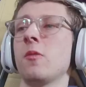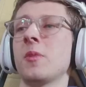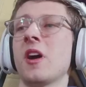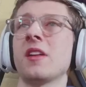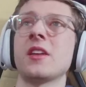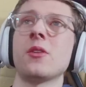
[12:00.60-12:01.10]
hope
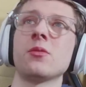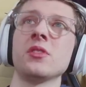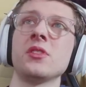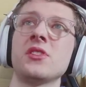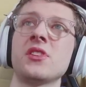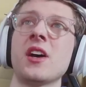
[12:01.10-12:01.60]
not. That would
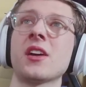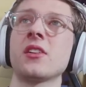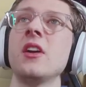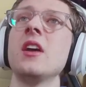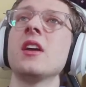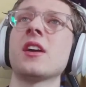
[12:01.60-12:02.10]
really
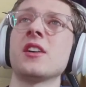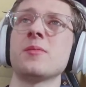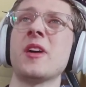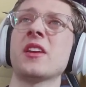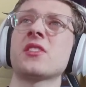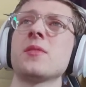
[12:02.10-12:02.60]
suck.
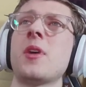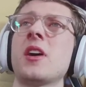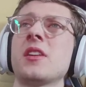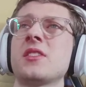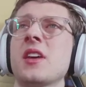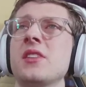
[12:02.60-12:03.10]
Cosmetics and
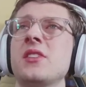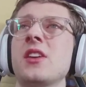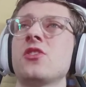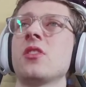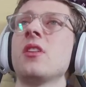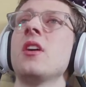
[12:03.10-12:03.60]

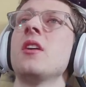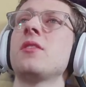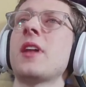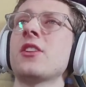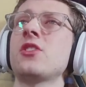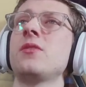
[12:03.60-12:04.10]
monetization.
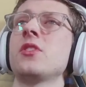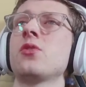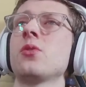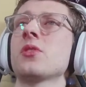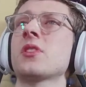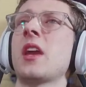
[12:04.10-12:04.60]
Flashy
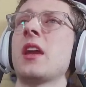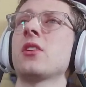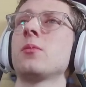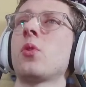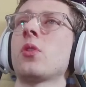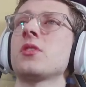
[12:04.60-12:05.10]
visuals
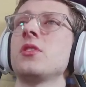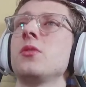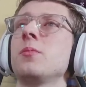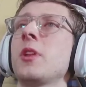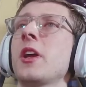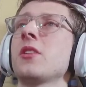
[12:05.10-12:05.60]
cater more to
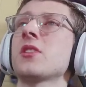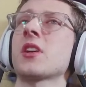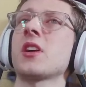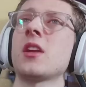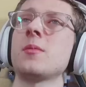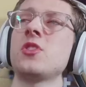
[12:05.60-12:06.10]
new players.
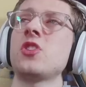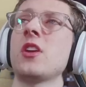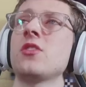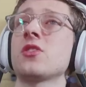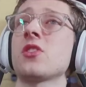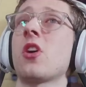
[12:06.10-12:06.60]
Economy
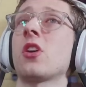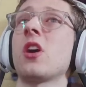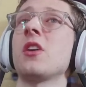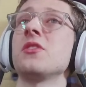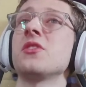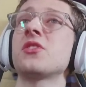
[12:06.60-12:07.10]
changes
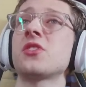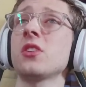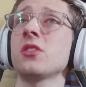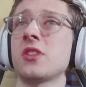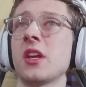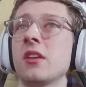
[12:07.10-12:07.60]
are
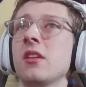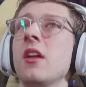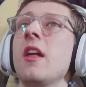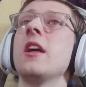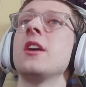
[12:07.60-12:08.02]
uncertain.